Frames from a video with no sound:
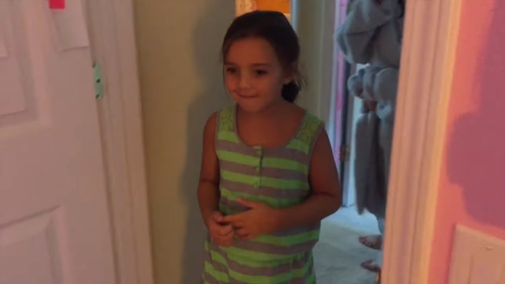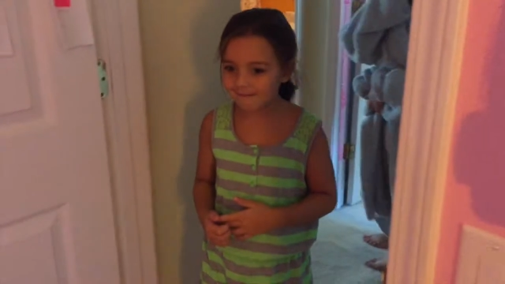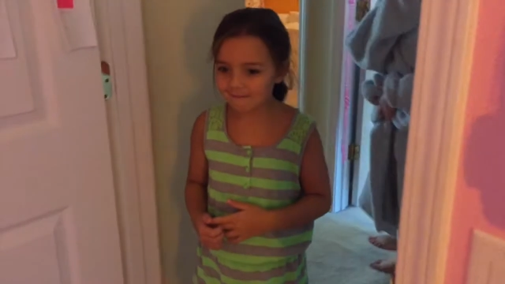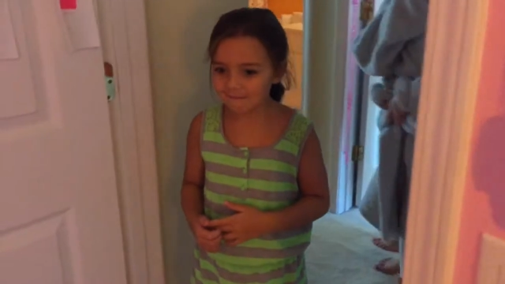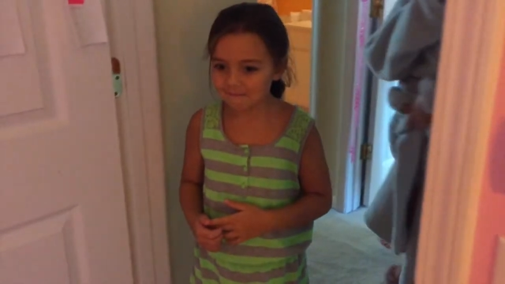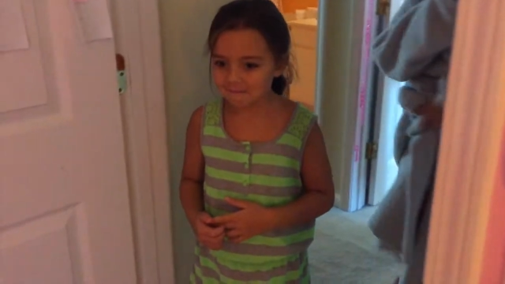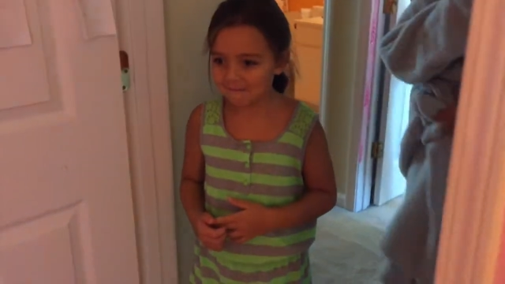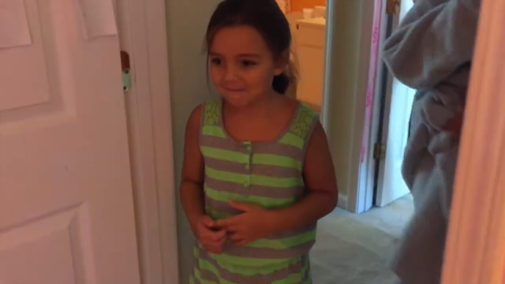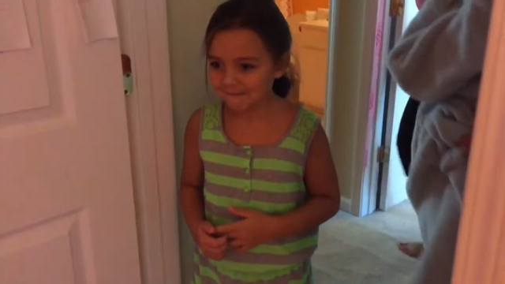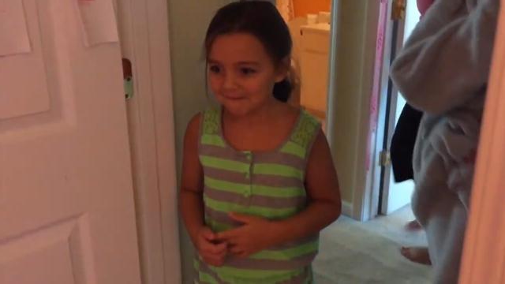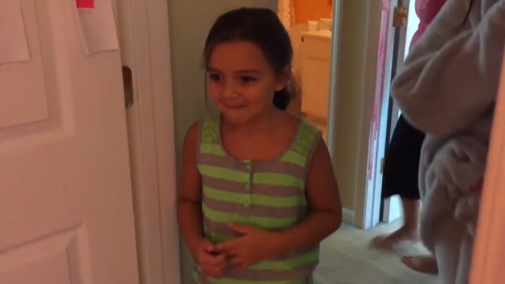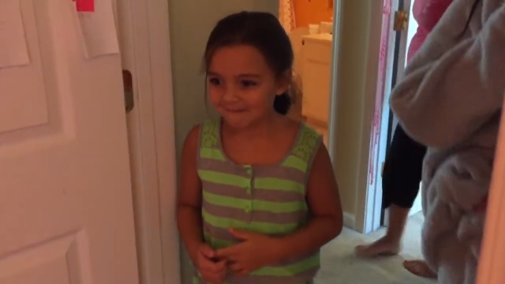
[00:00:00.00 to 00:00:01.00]

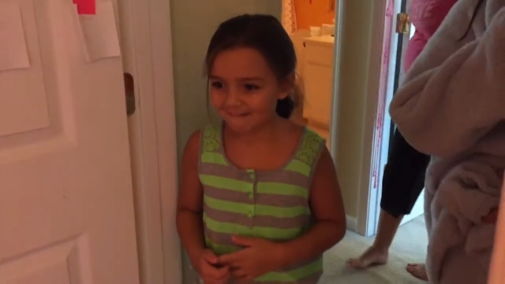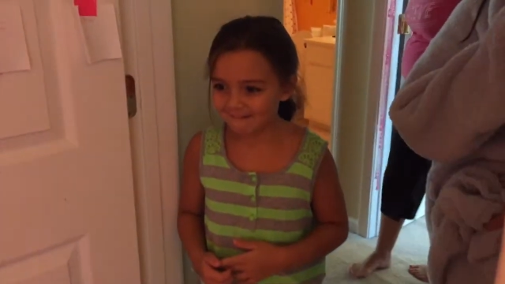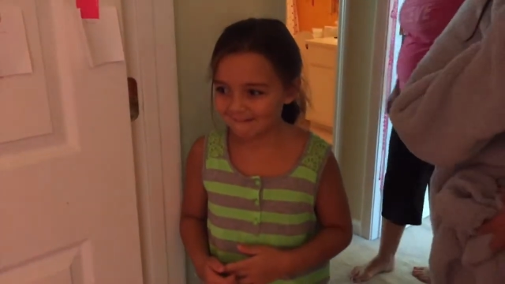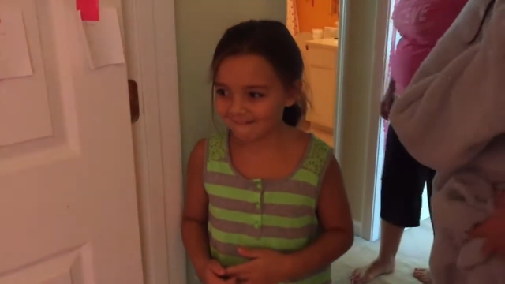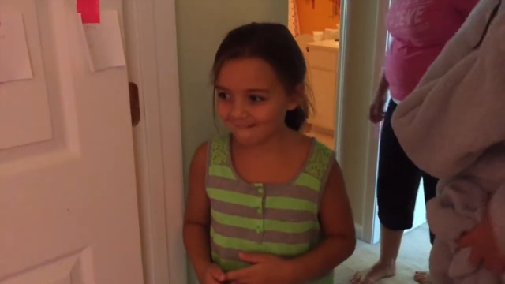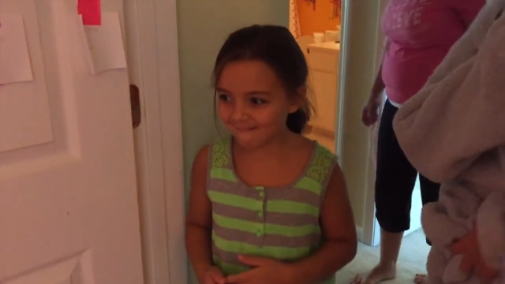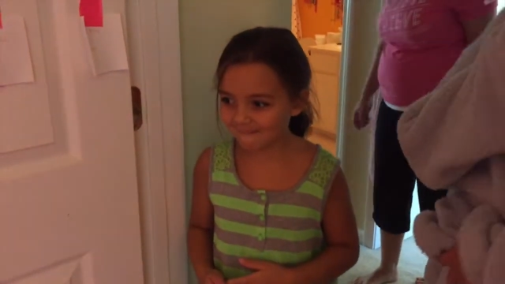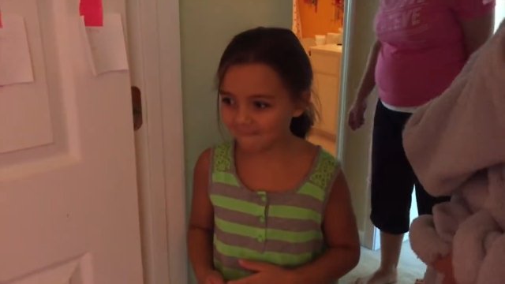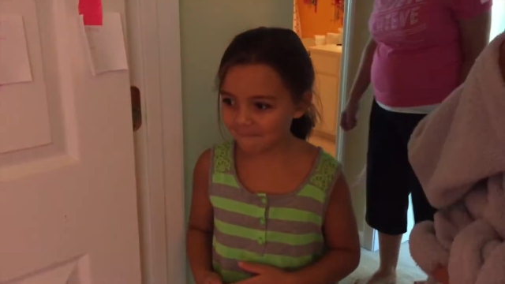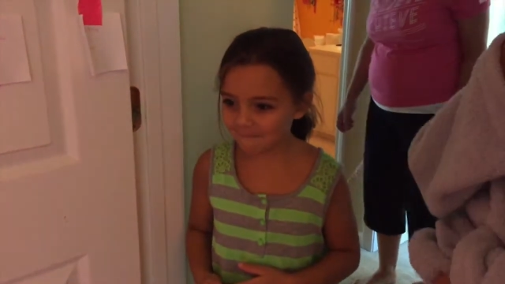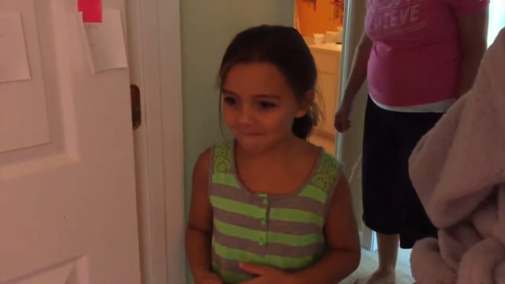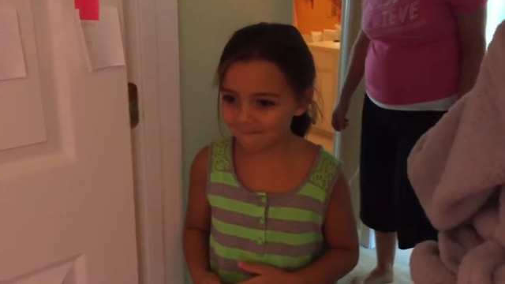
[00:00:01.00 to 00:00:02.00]

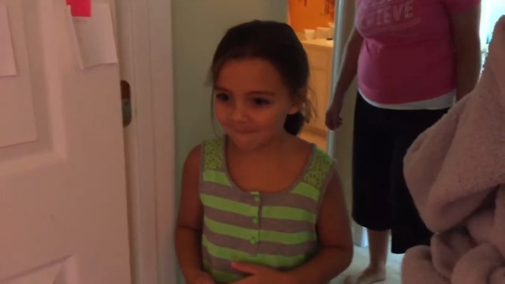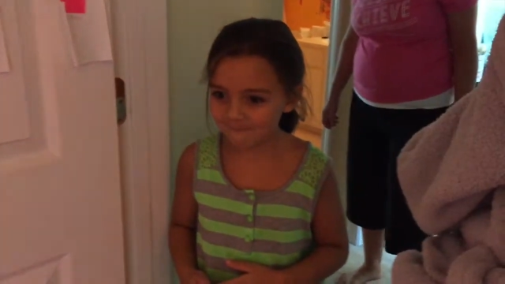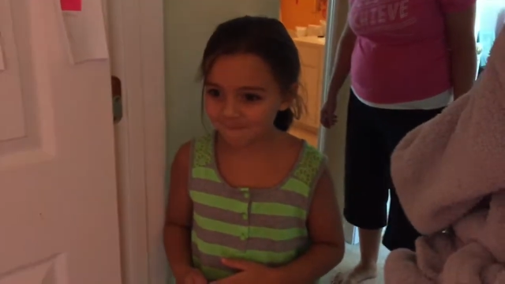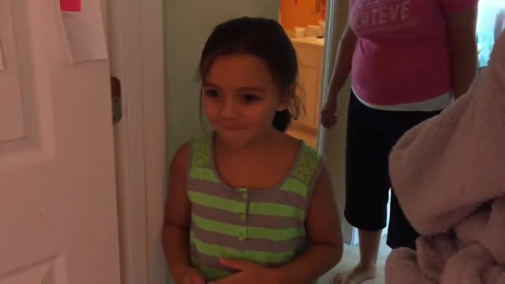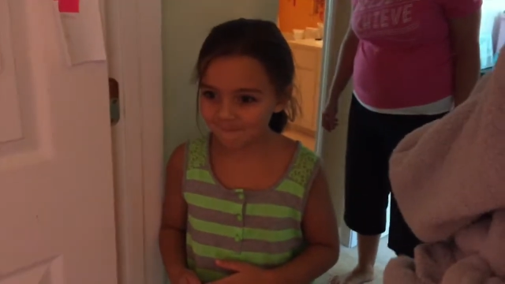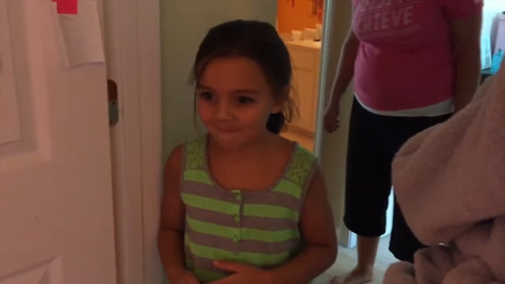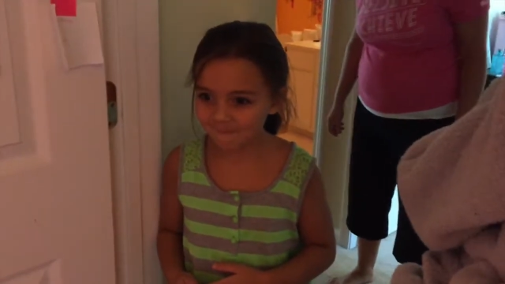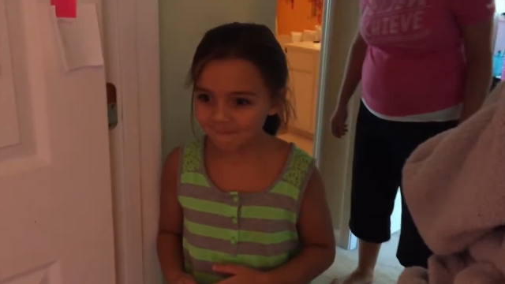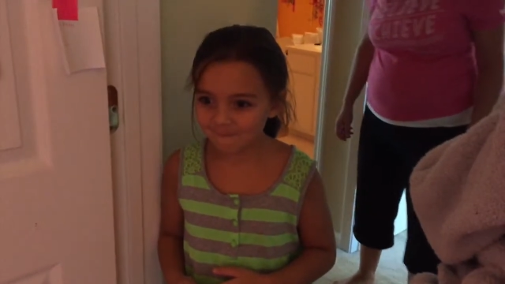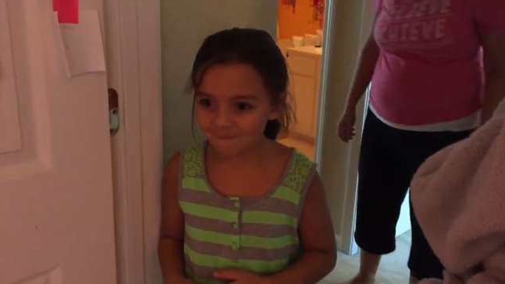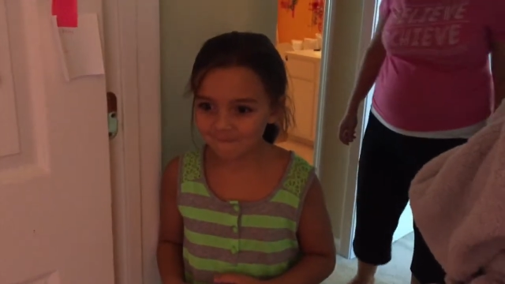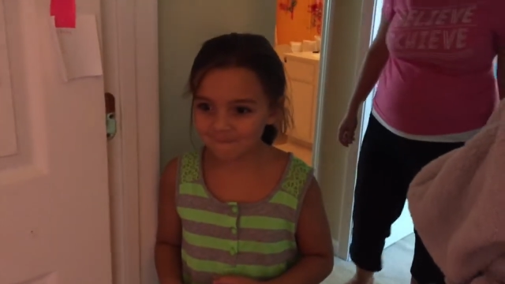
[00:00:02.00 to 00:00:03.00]

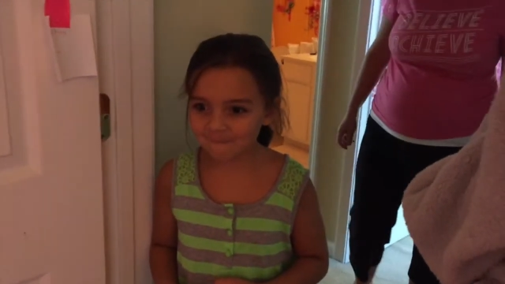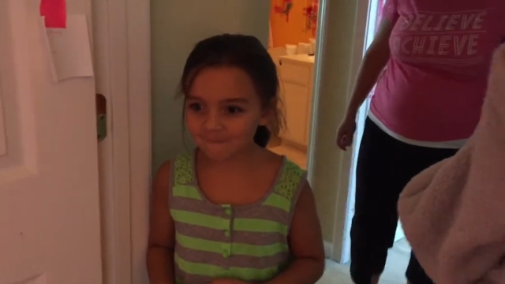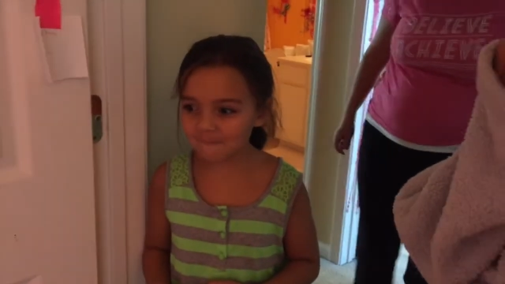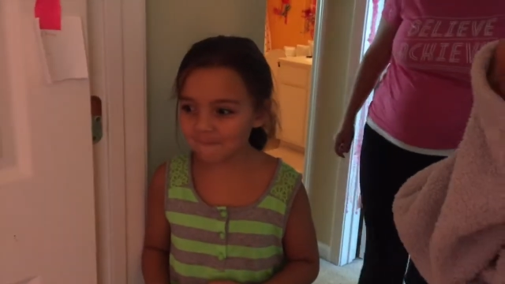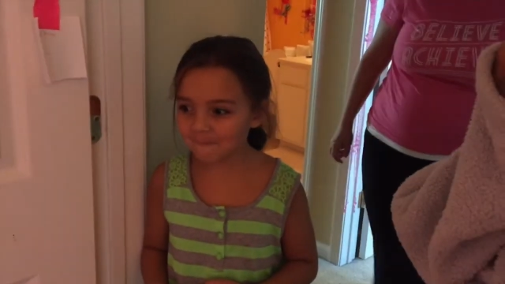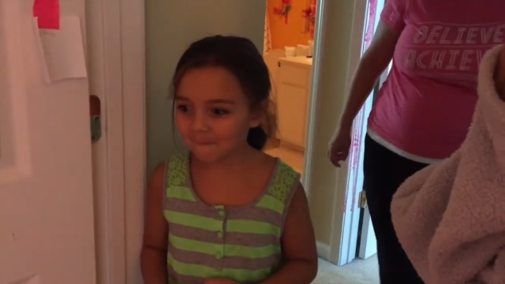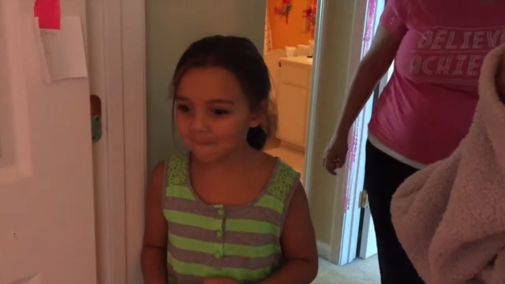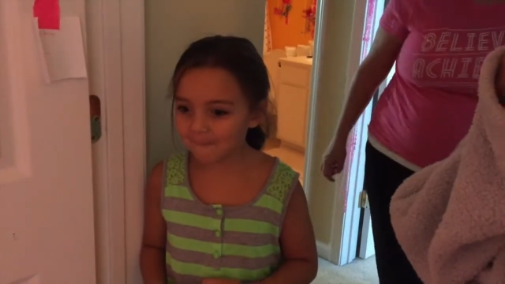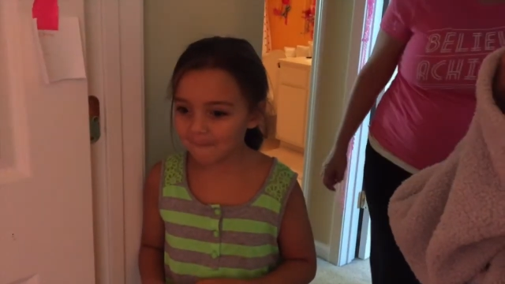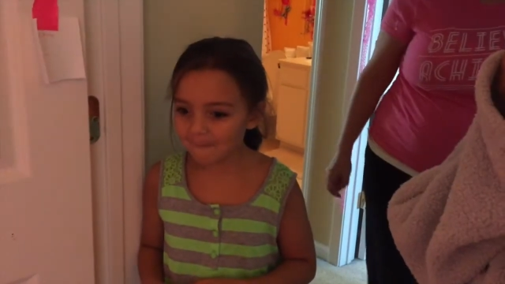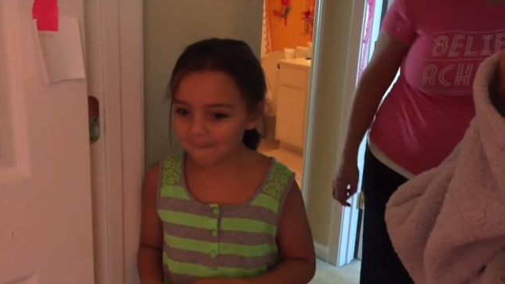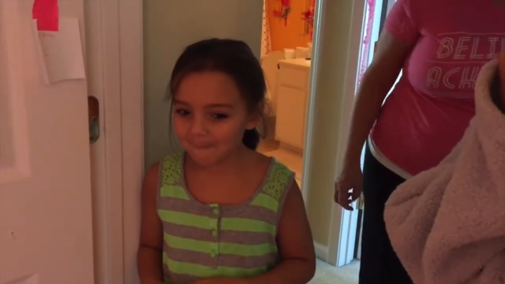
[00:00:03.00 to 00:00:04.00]

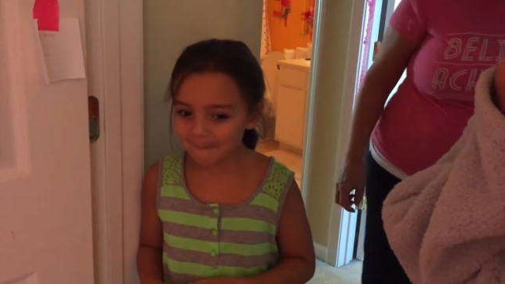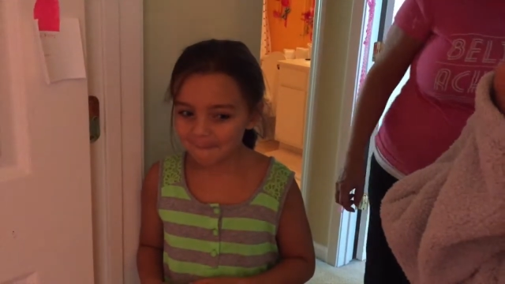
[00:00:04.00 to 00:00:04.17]
(silence)